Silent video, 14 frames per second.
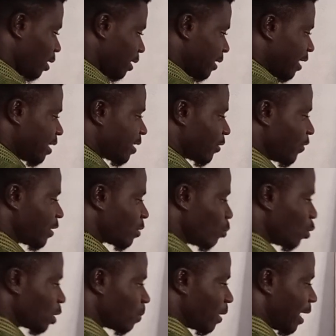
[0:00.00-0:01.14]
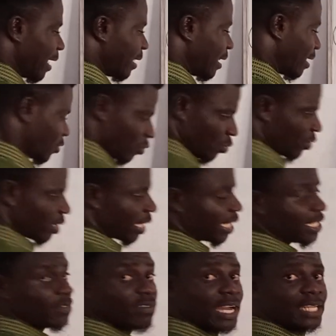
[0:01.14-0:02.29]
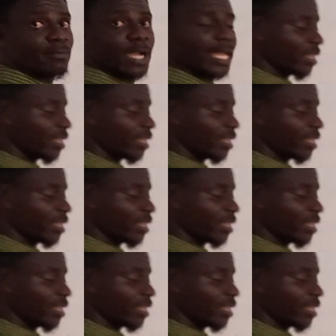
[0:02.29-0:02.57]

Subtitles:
this 3 is multiplying that, so you can divide by